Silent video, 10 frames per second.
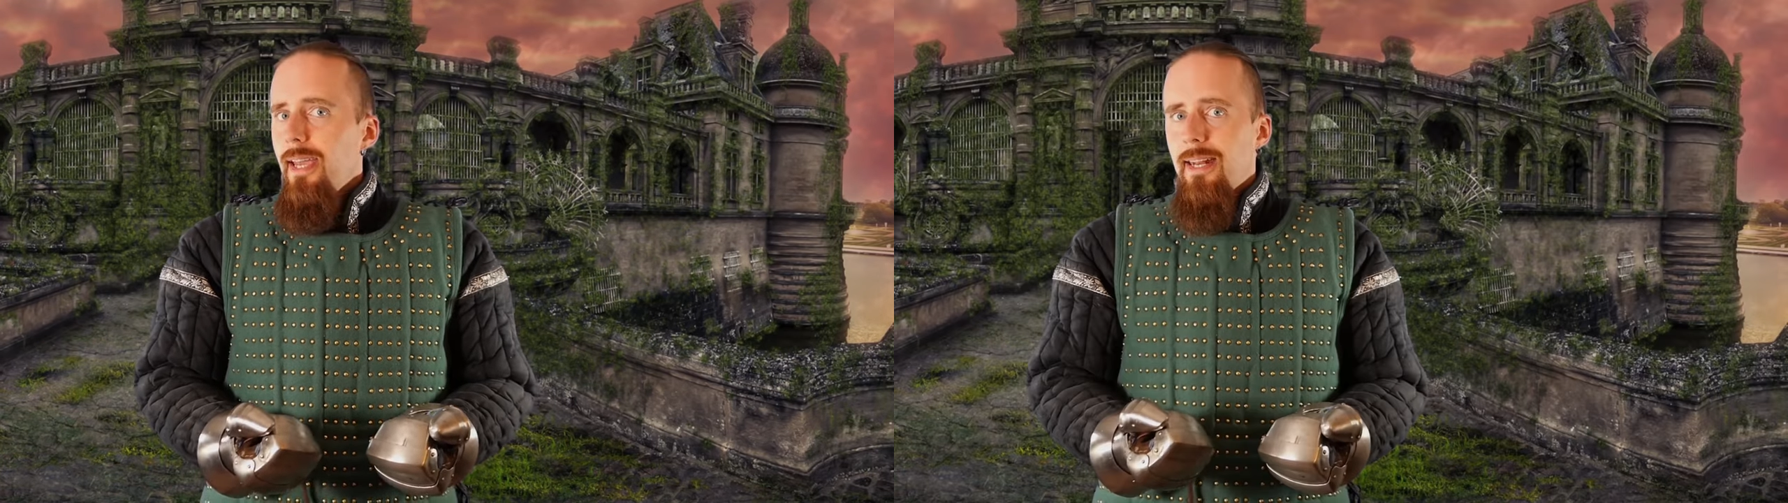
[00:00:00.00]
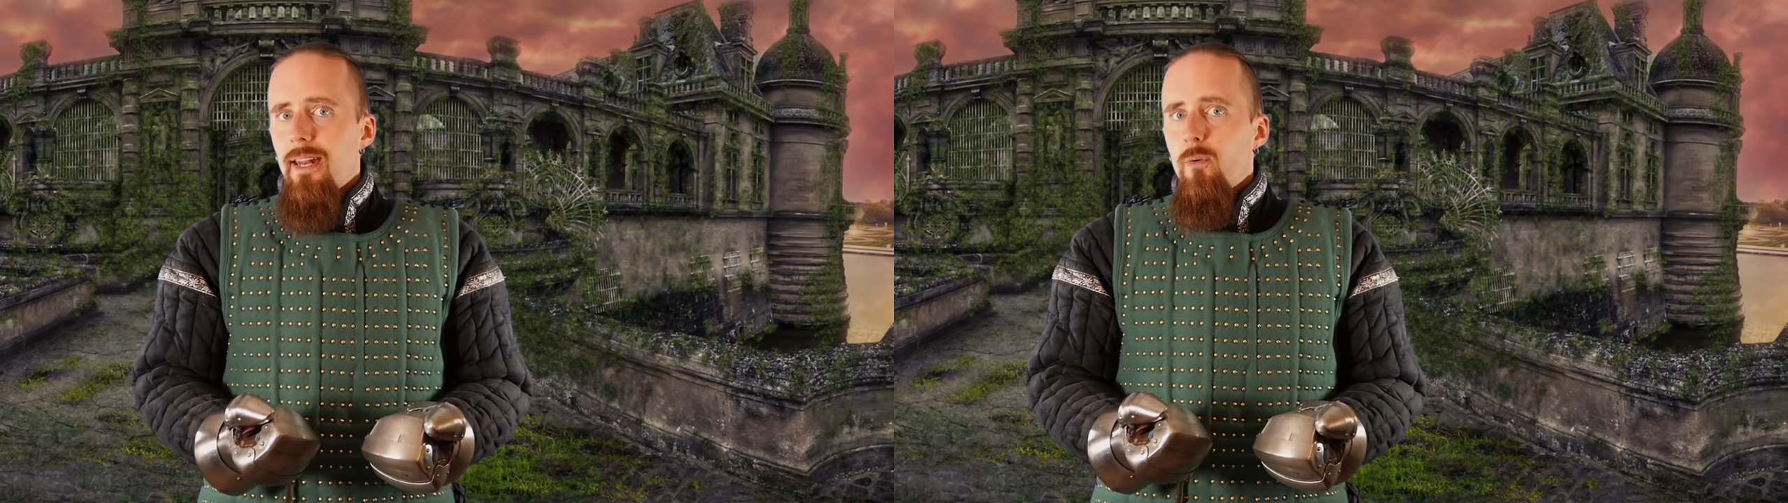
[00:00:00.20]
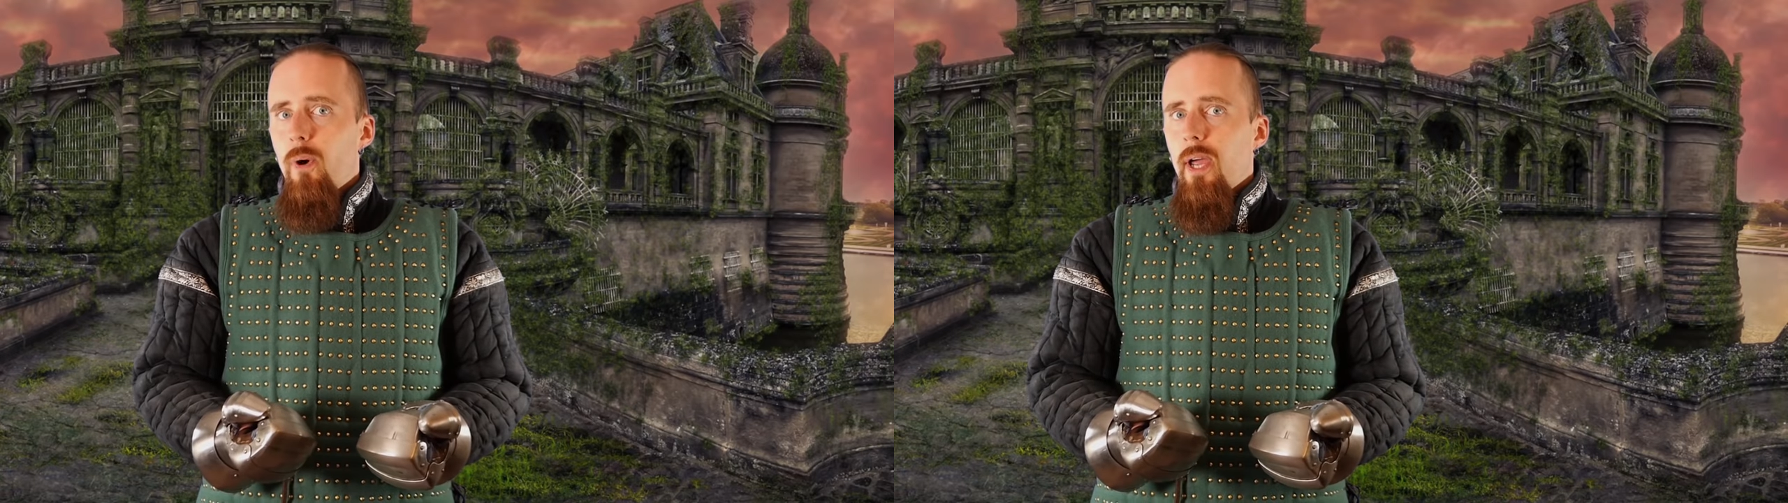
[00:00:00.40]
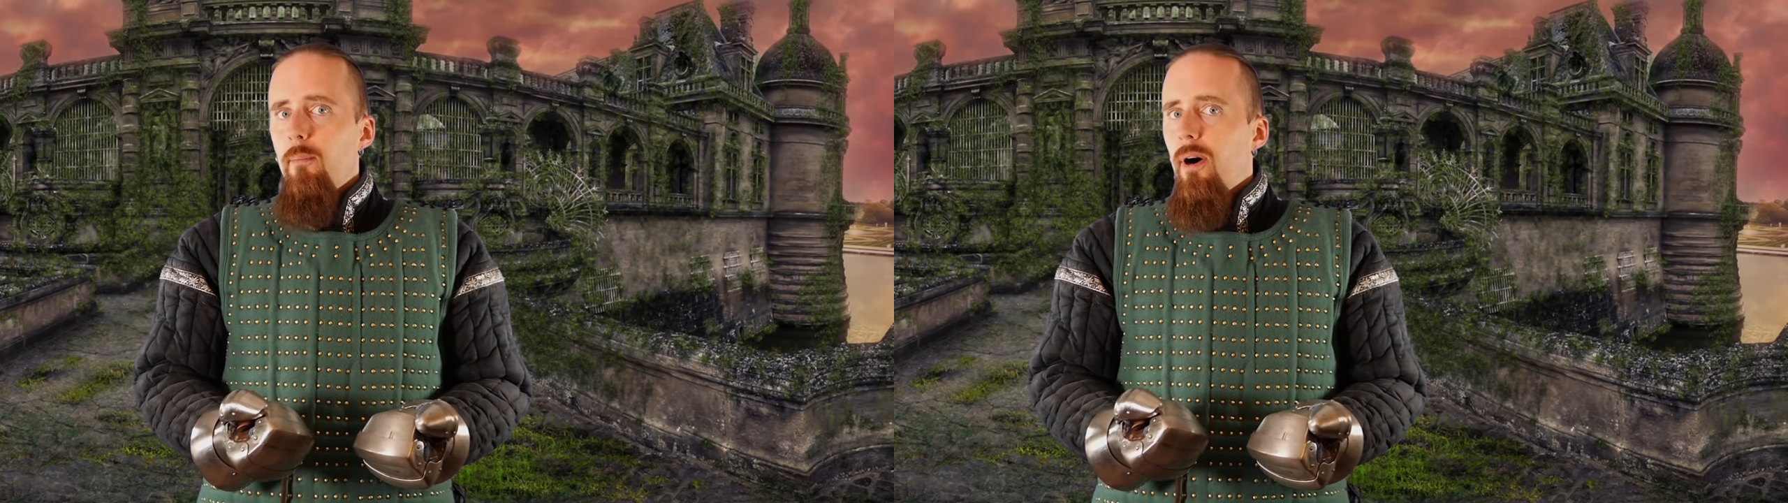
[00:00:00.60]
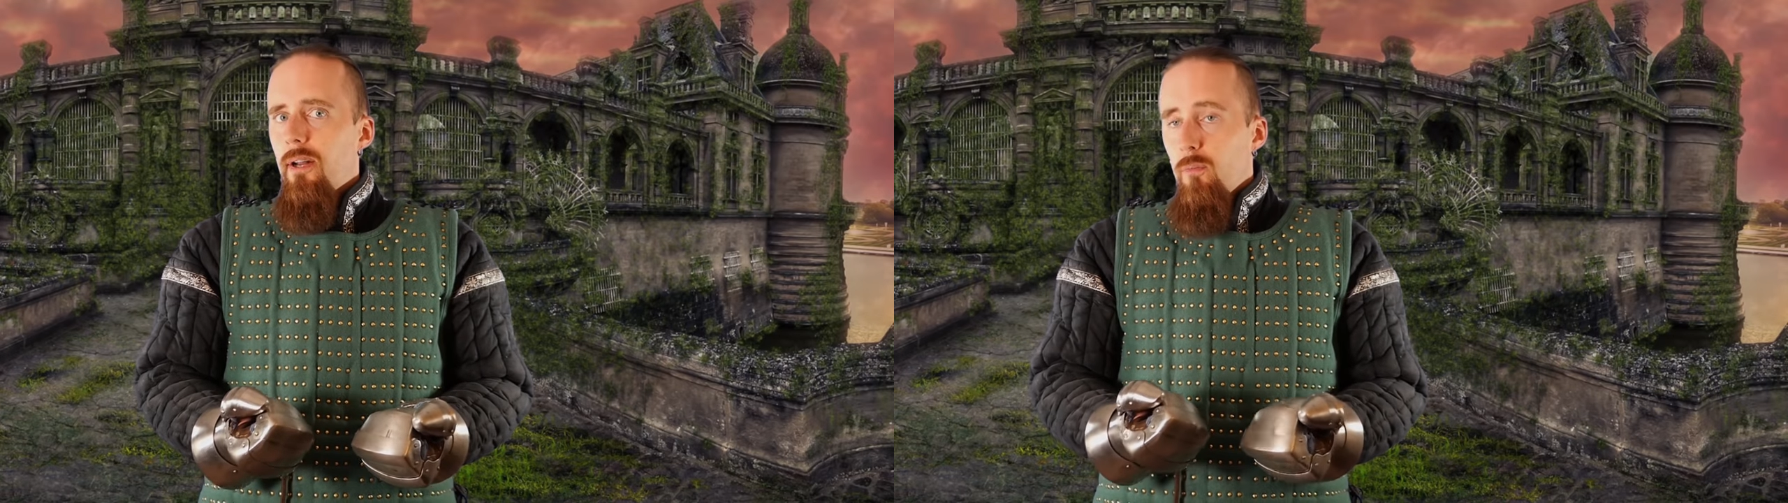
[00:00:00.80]
in any way,
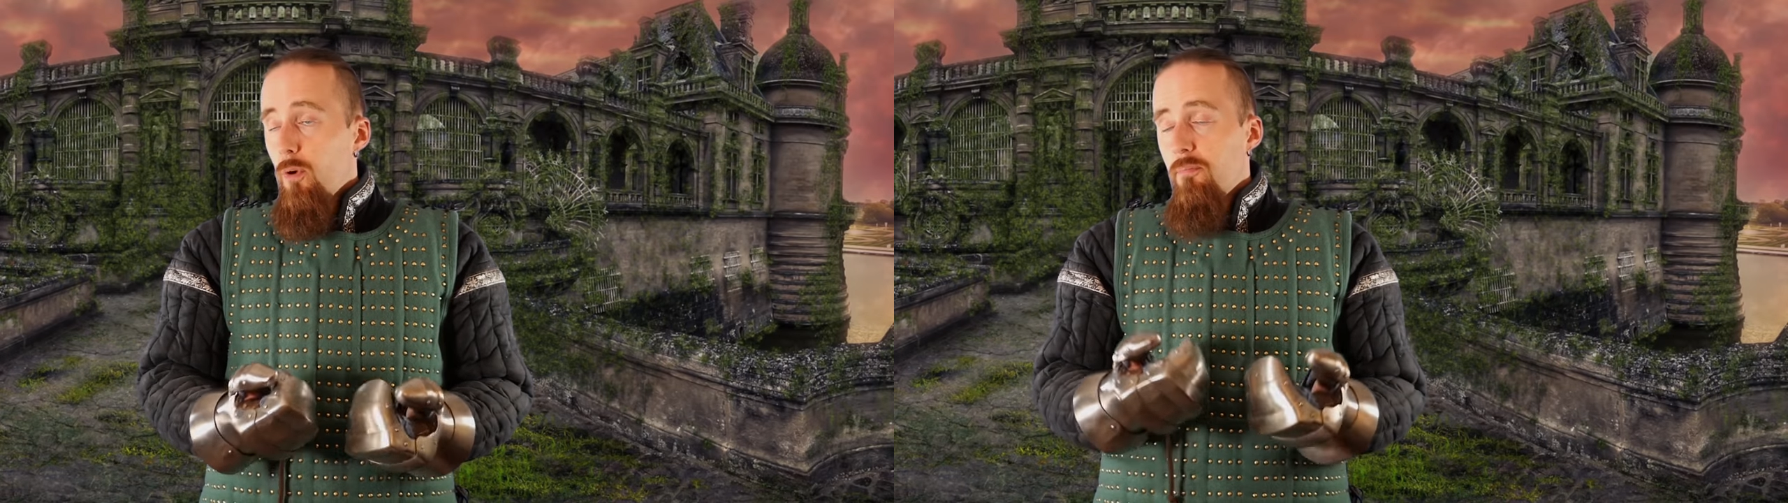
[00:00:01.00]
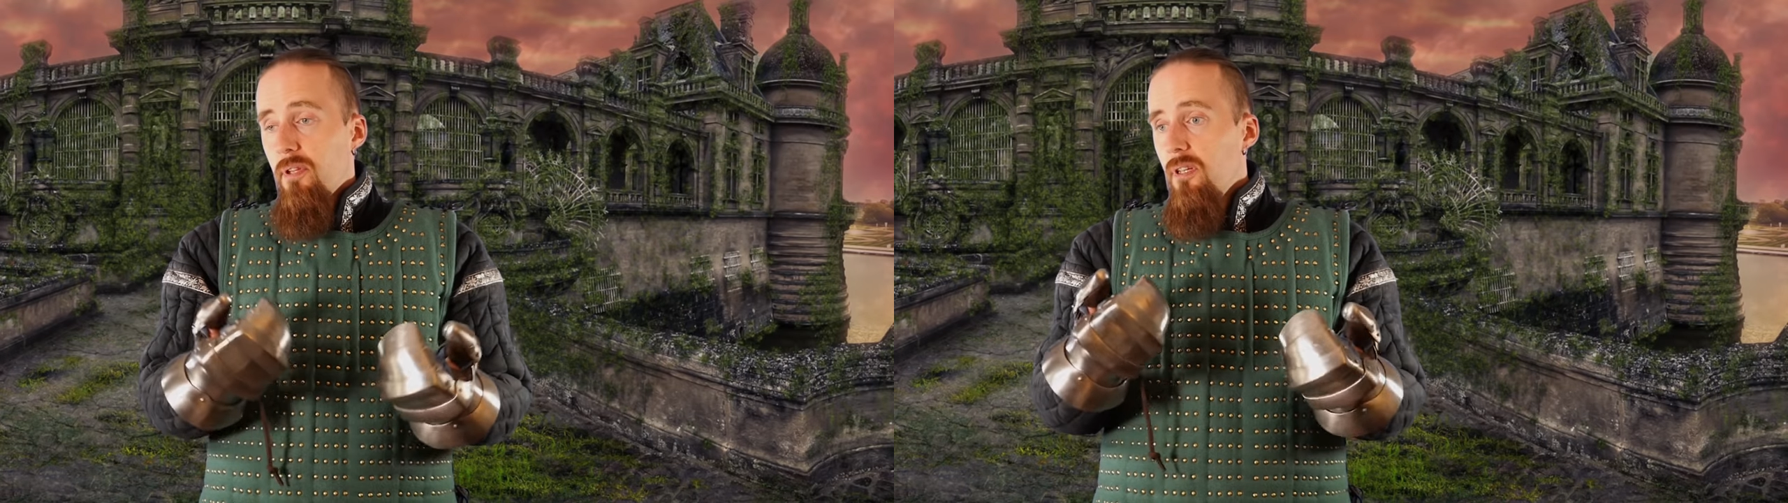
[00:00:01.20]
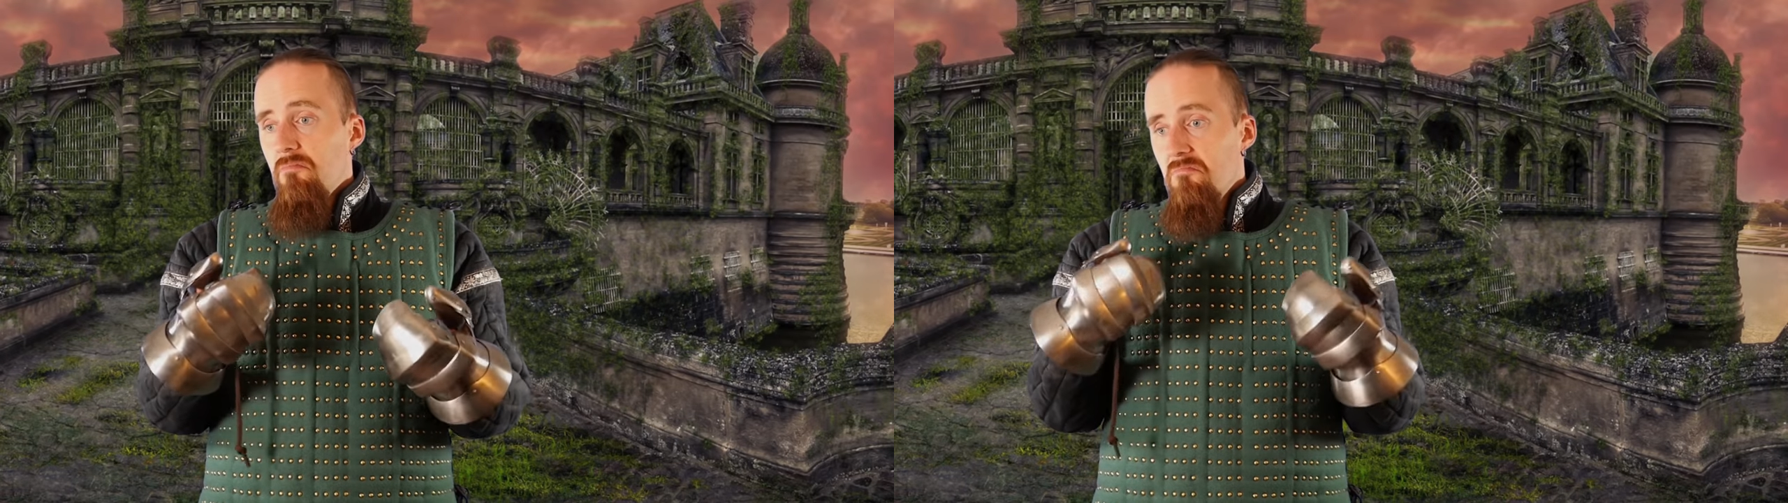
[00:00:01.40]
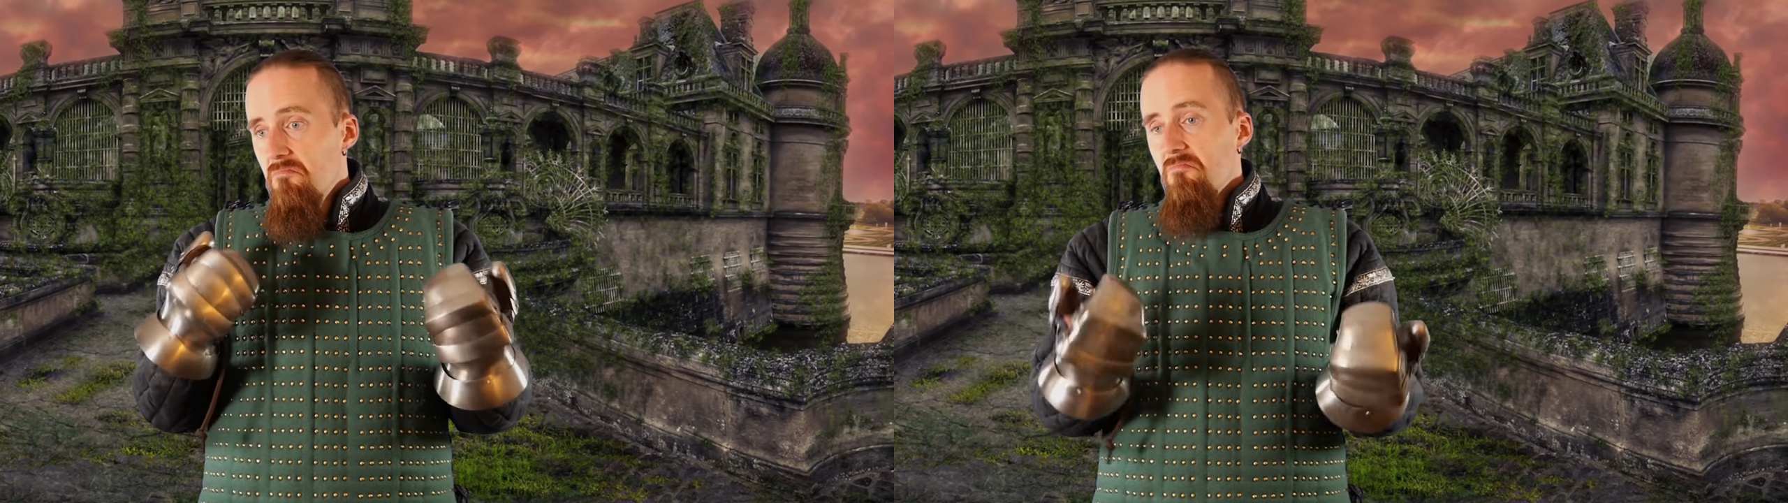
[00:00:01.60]
but it would be